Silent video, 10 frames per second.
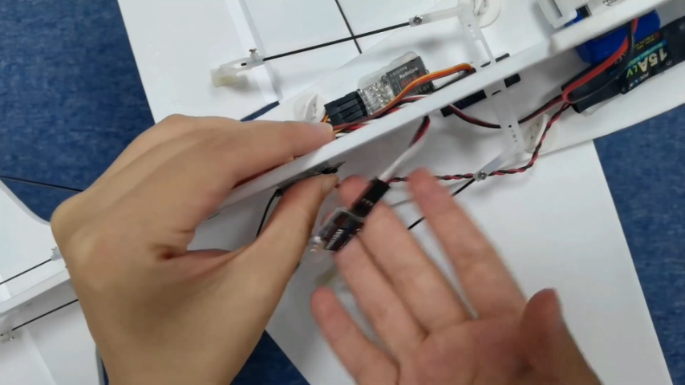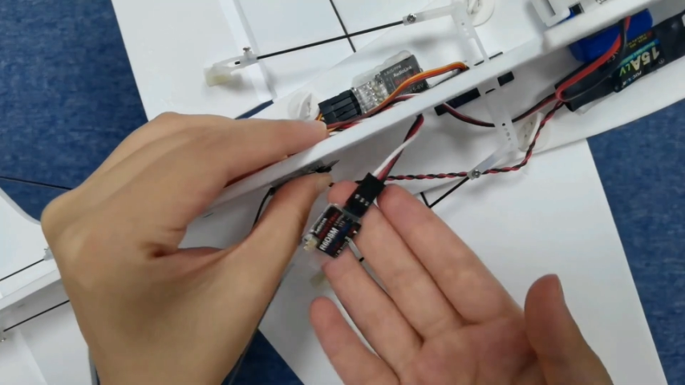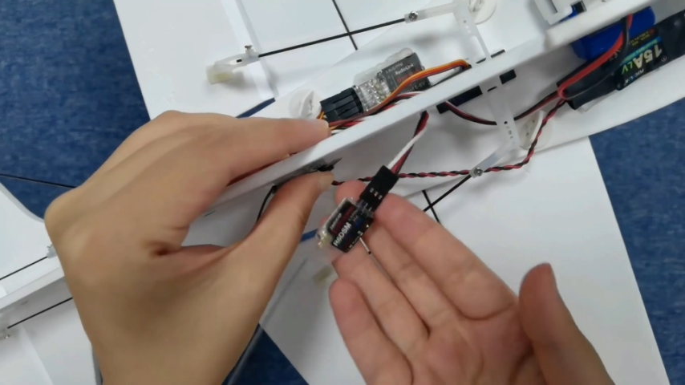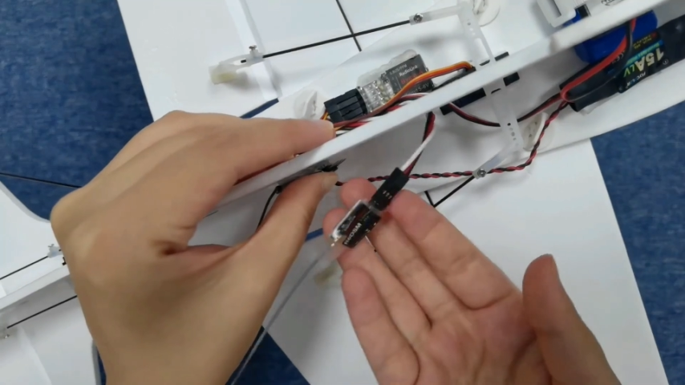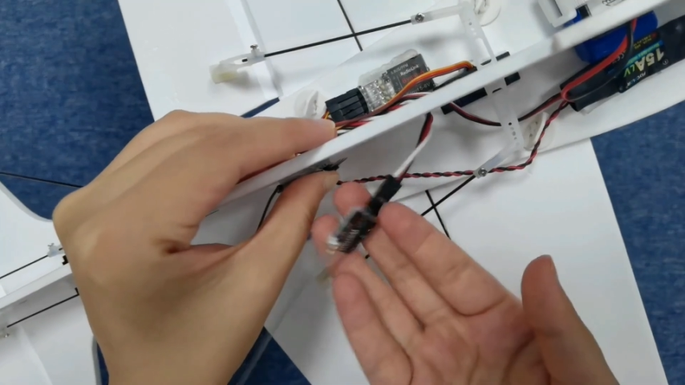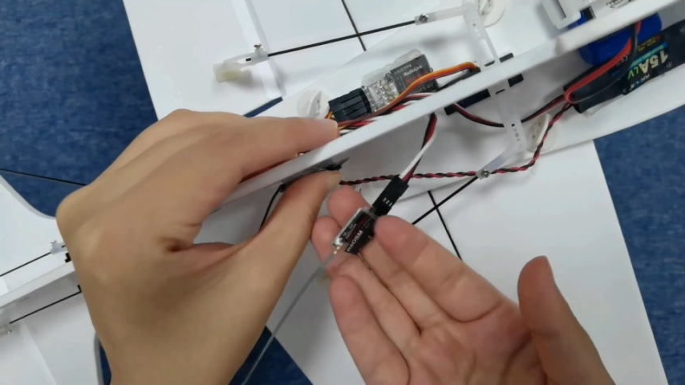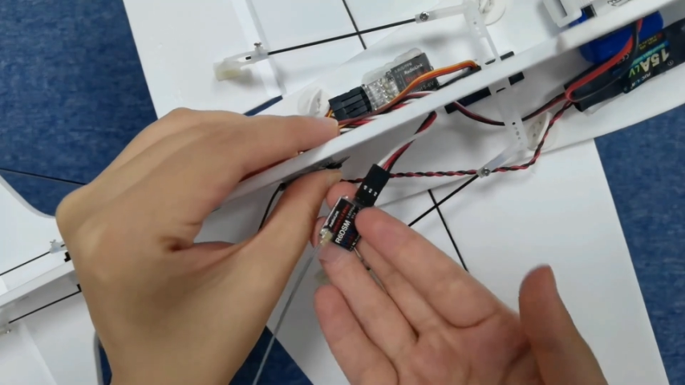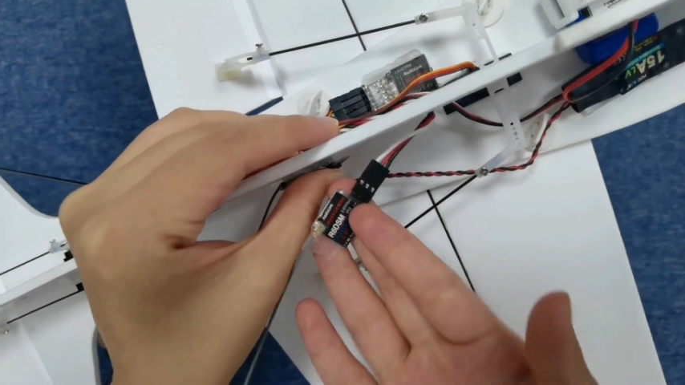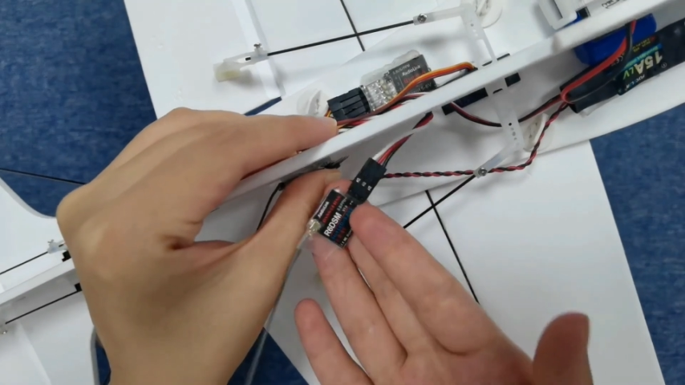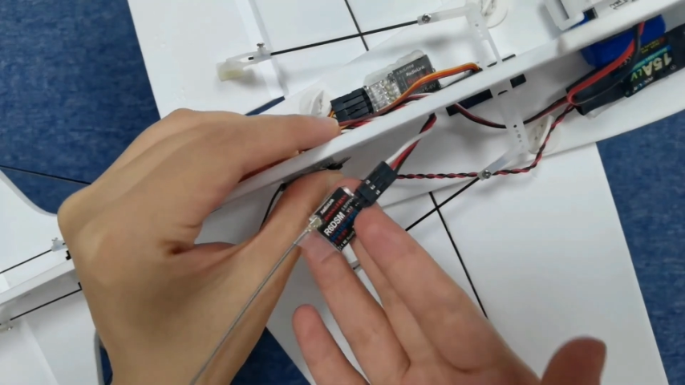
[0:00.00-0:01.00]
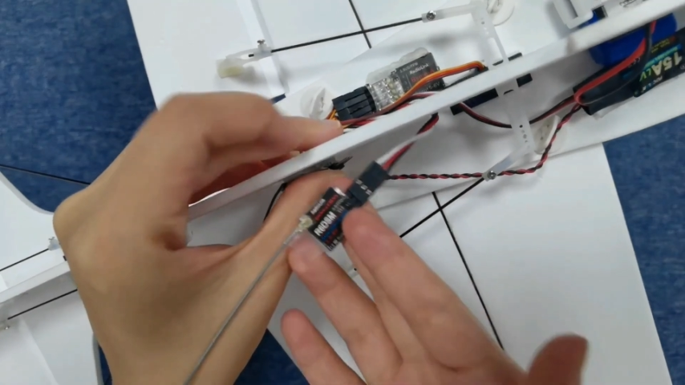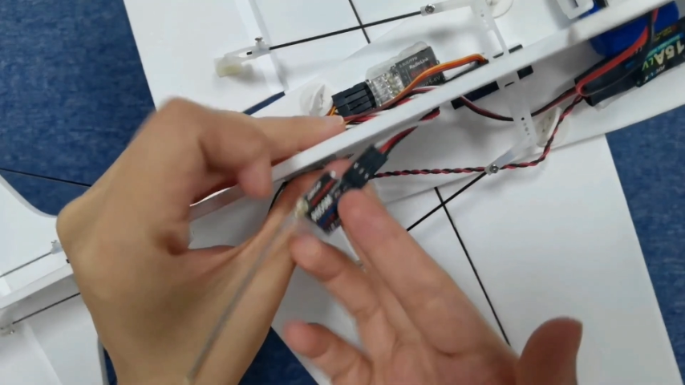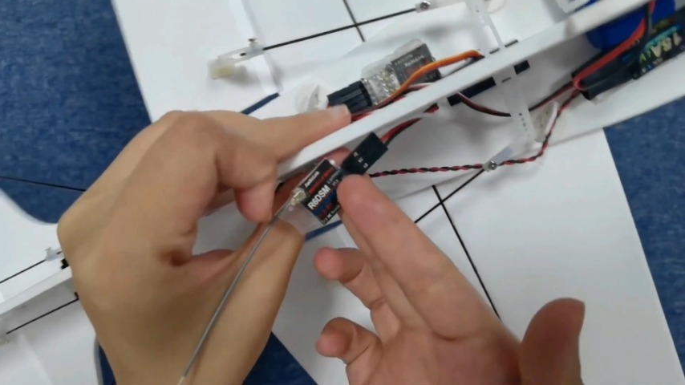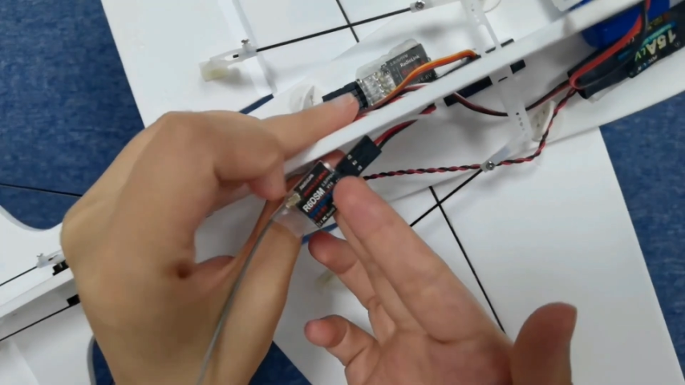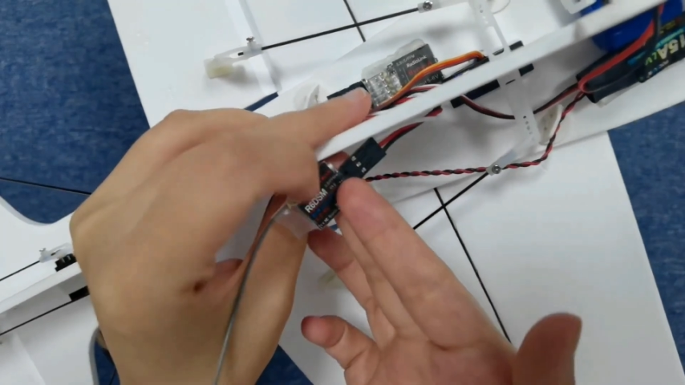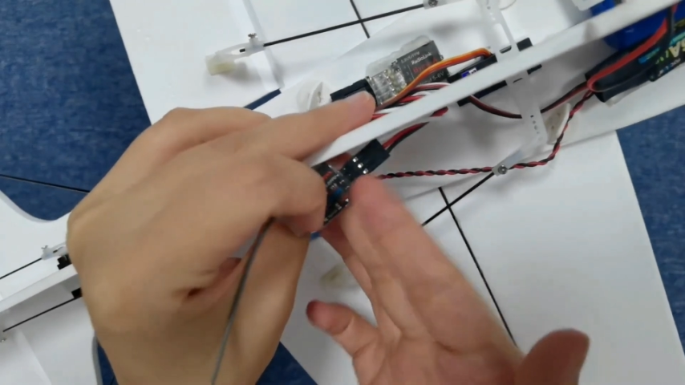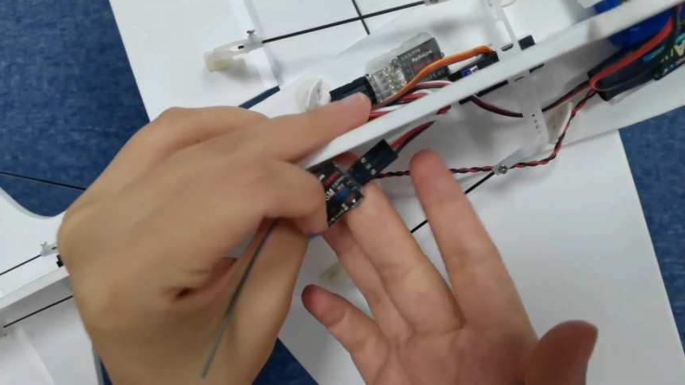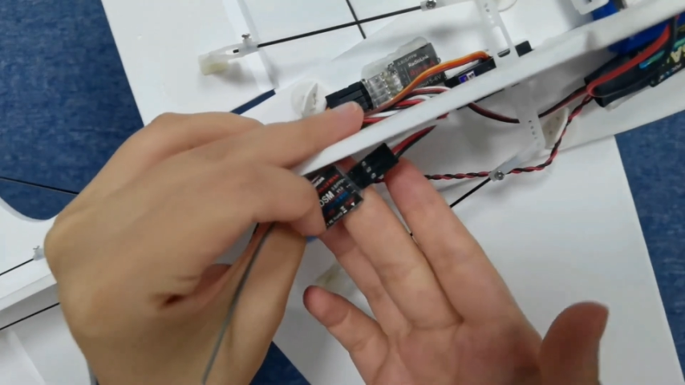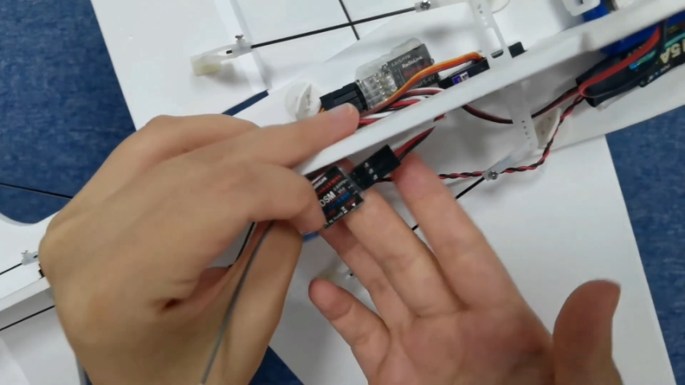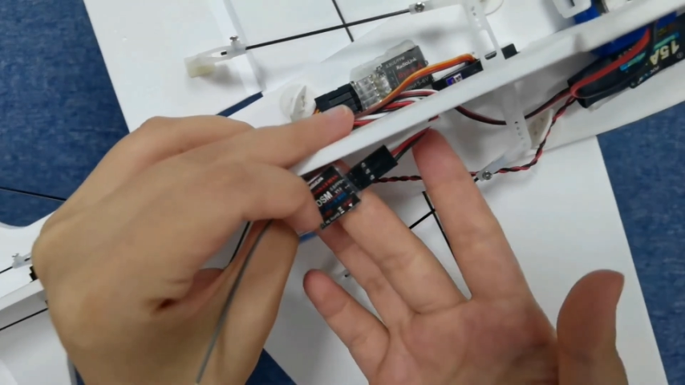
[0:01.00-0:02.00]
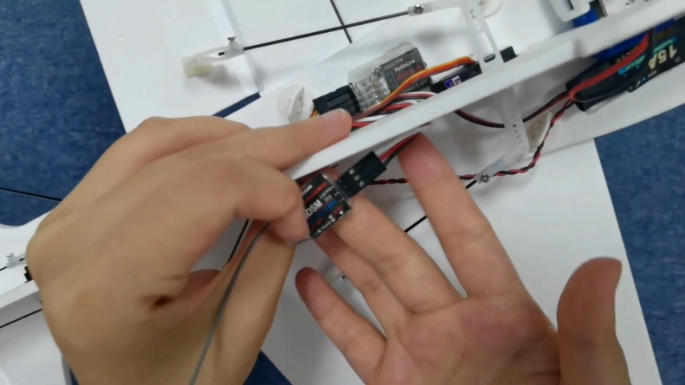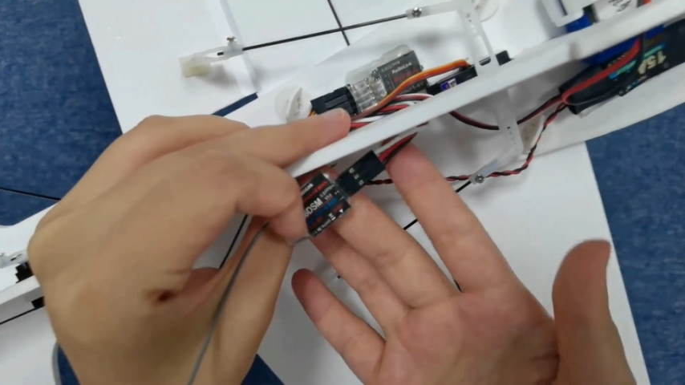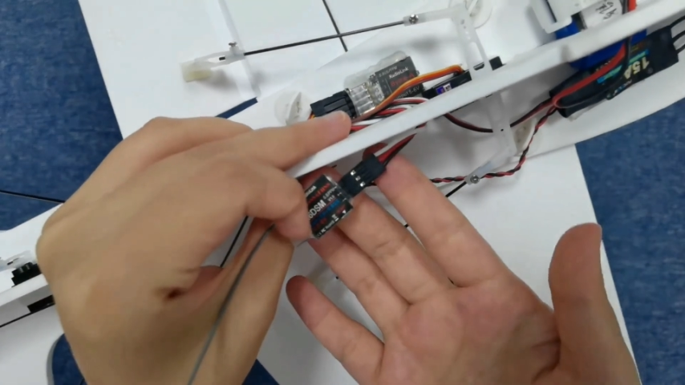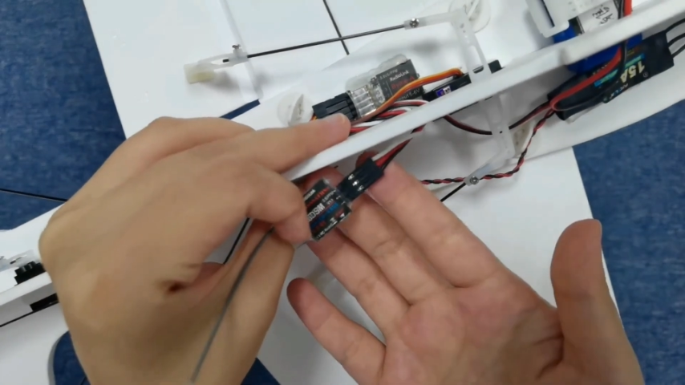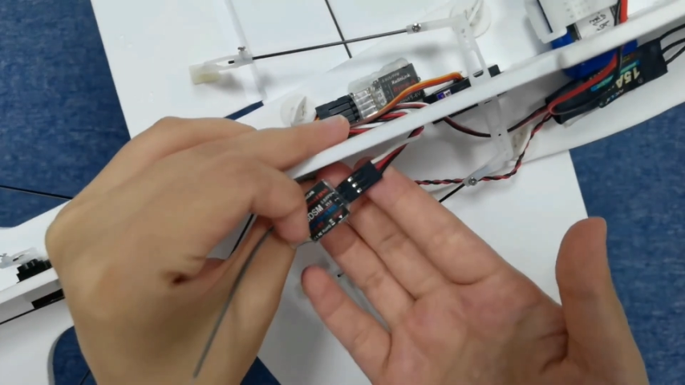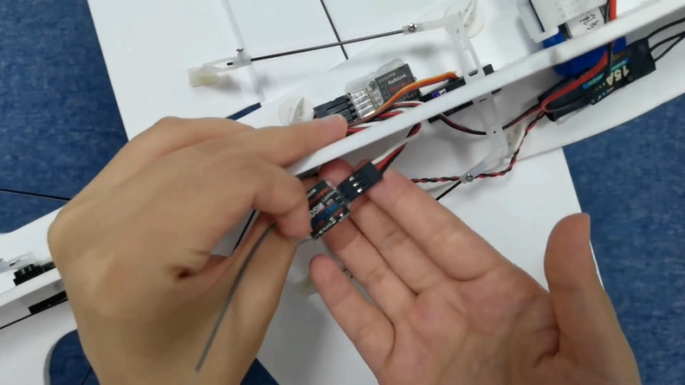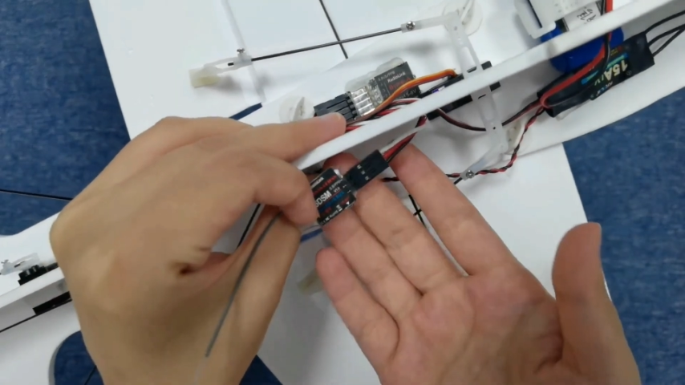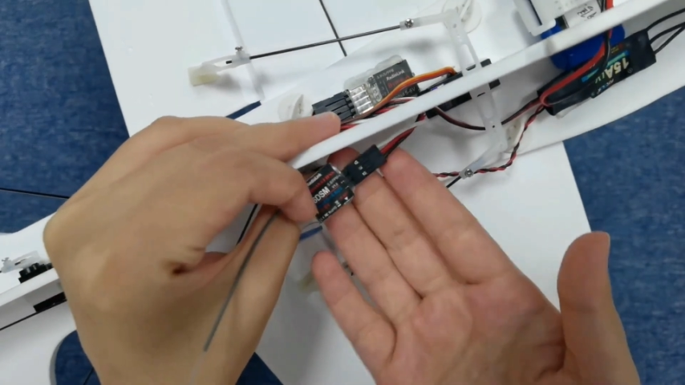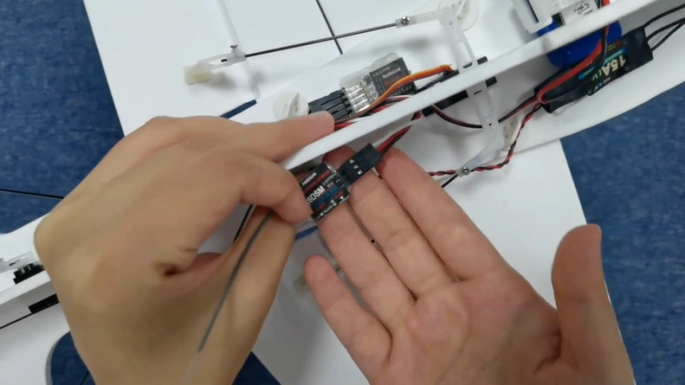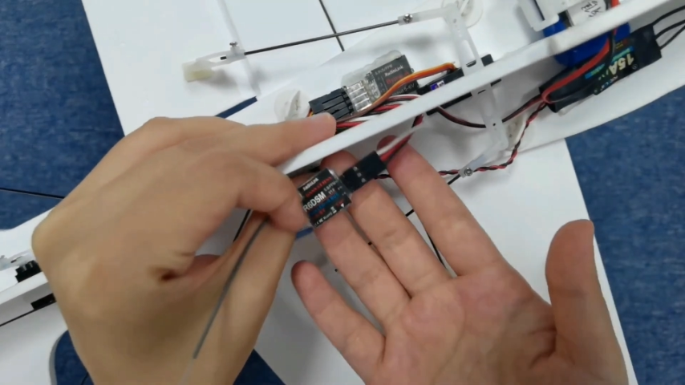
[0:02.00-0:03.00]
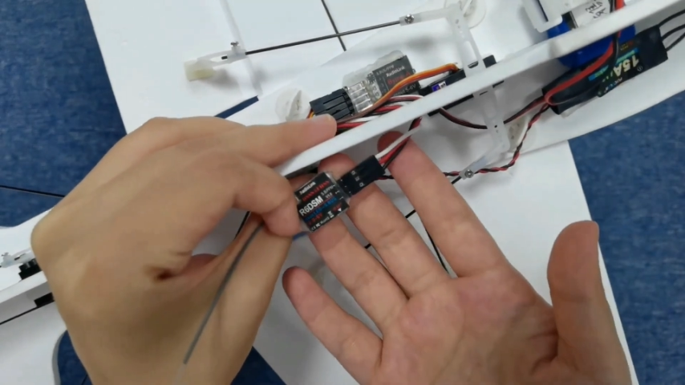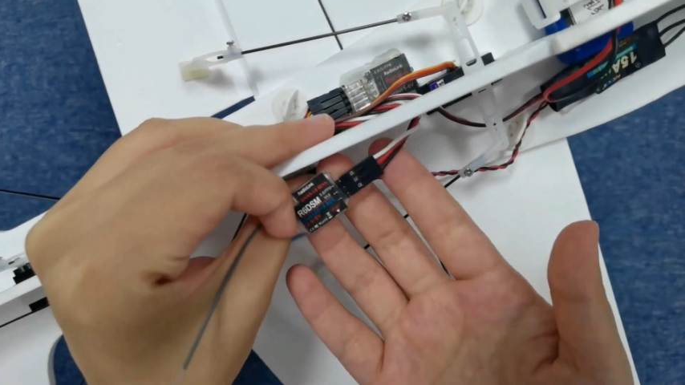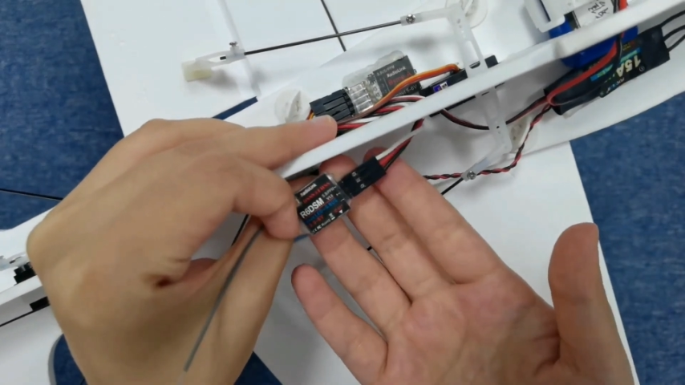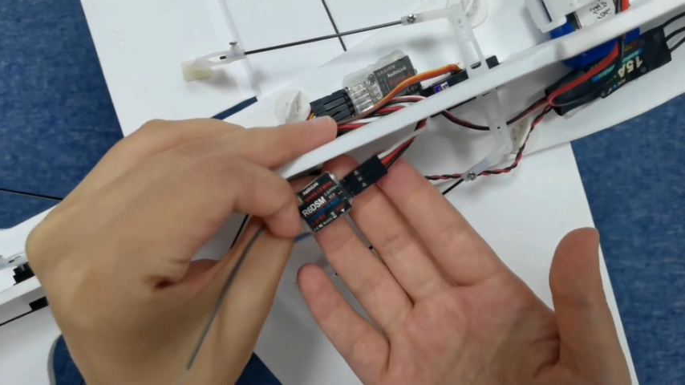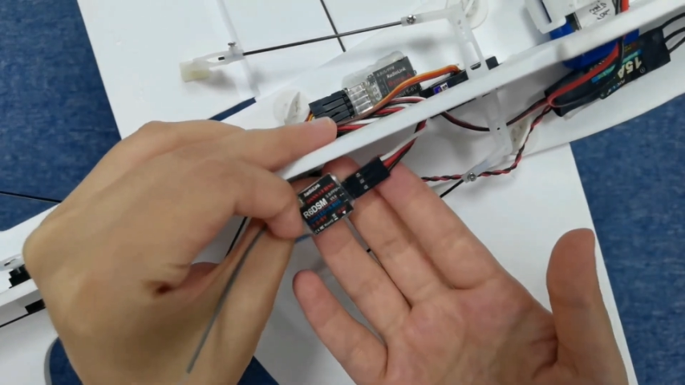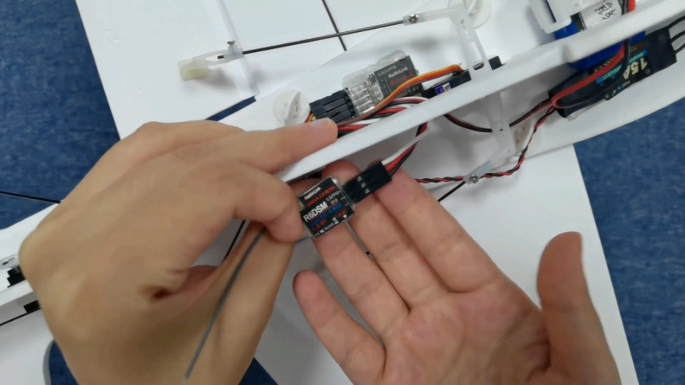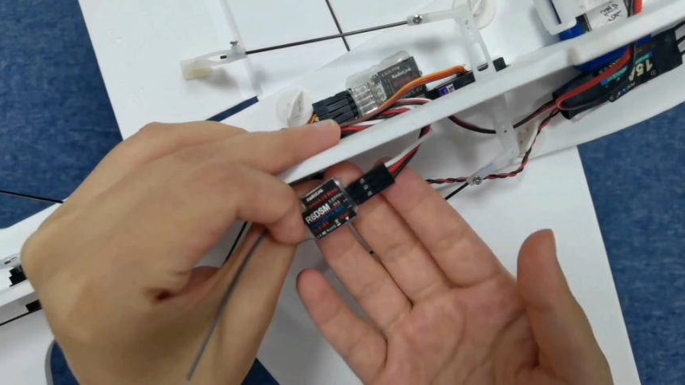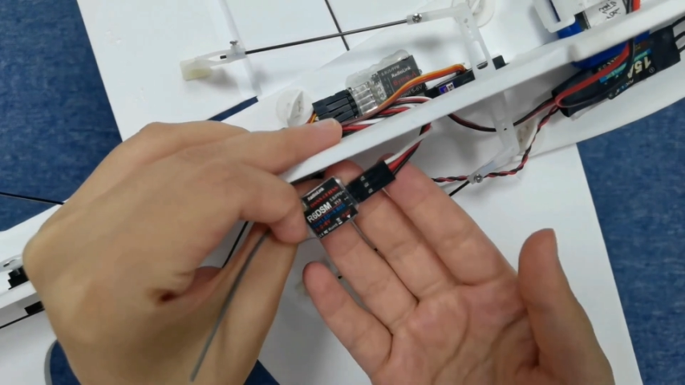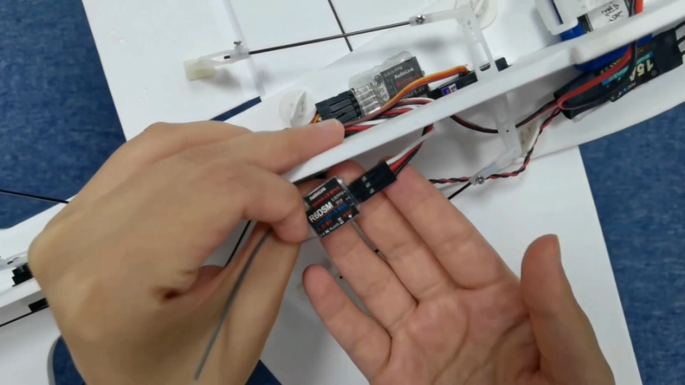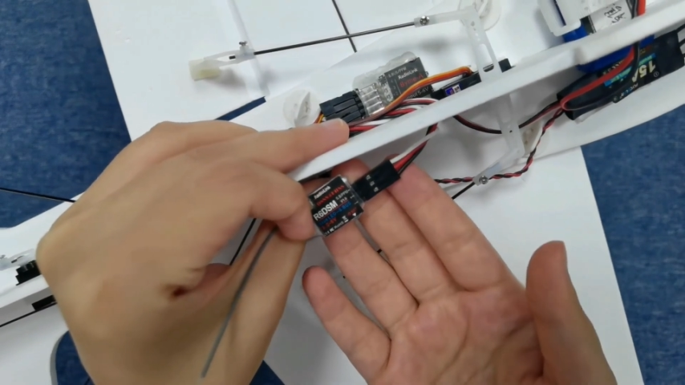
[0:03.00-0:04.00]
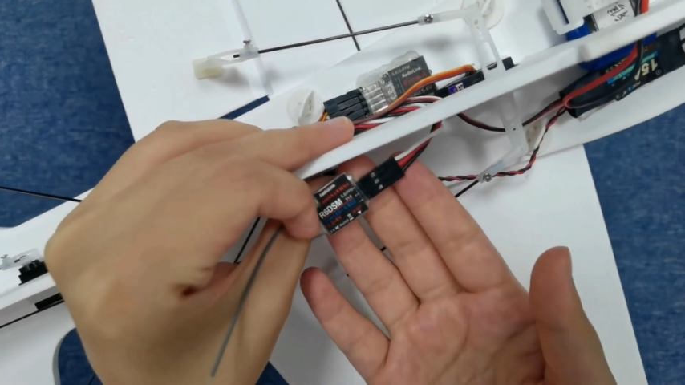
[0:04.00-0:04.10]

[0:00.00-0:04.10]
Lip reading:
(no speaker visible)